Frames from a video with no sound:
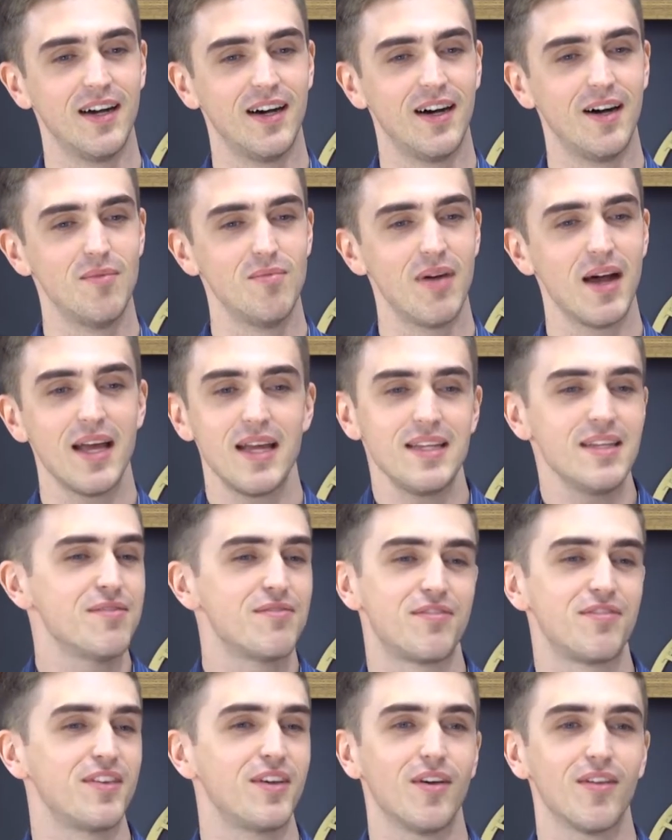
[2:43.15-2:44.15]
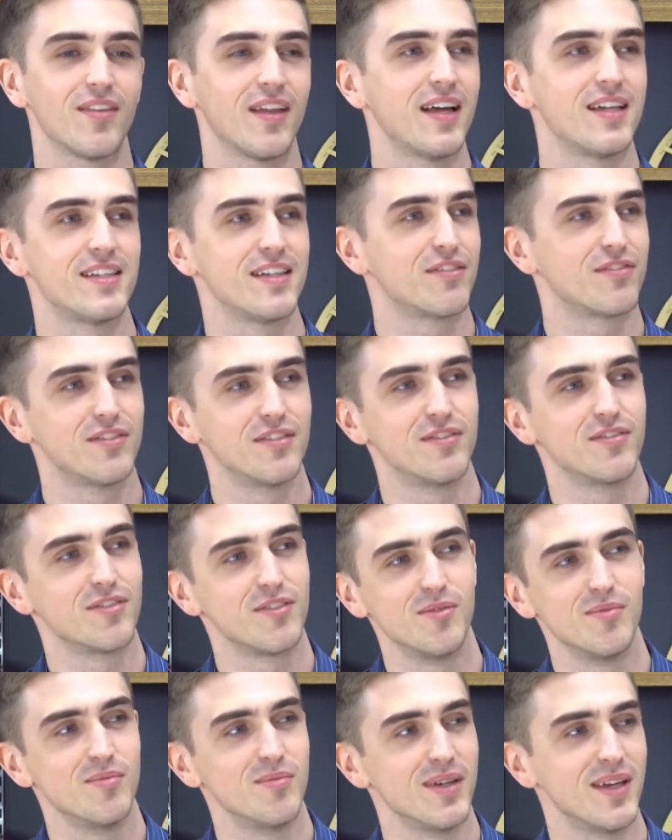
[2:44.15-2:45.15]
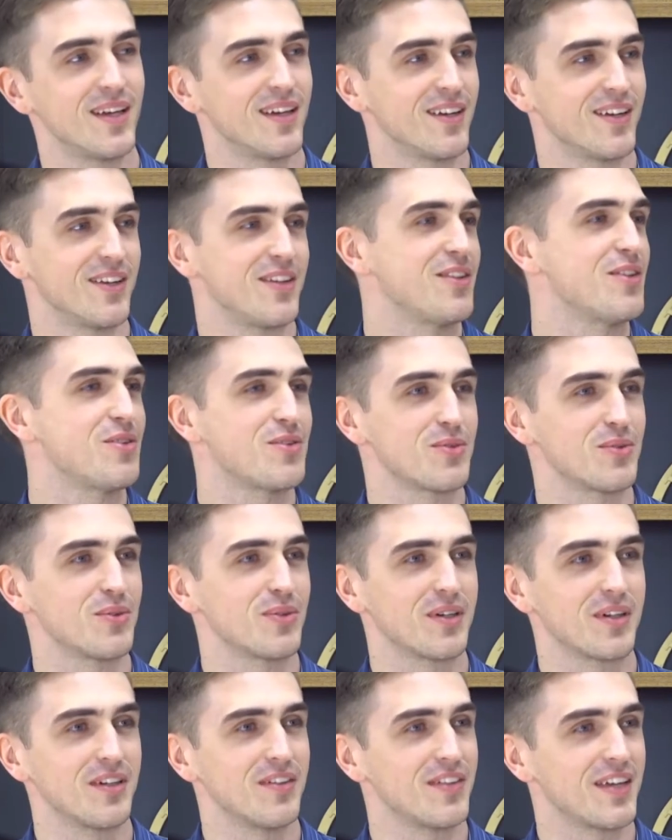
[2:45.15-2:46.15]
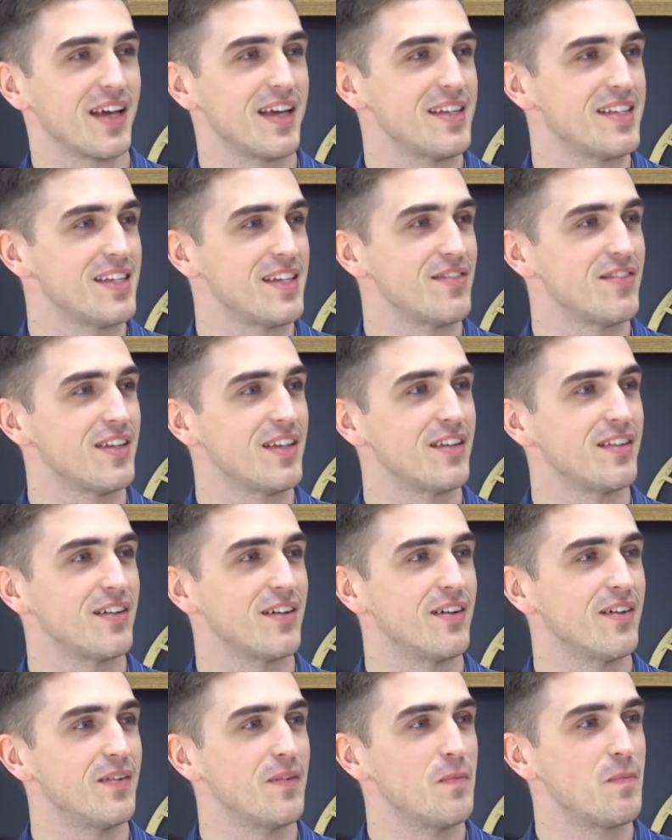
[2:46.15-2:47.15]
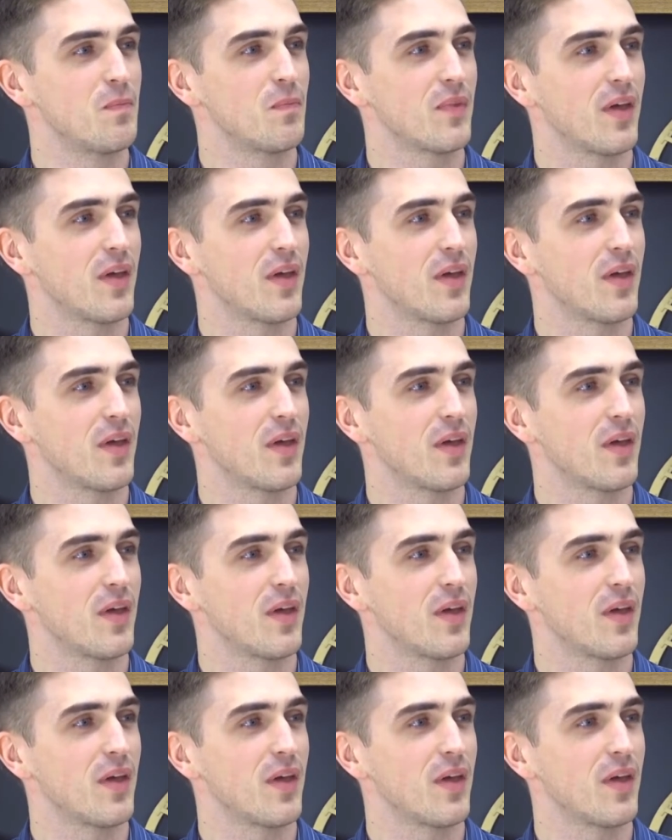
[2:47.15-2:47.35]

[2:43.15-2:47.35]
It didn't feel that different from being in the usual kind of KTV though.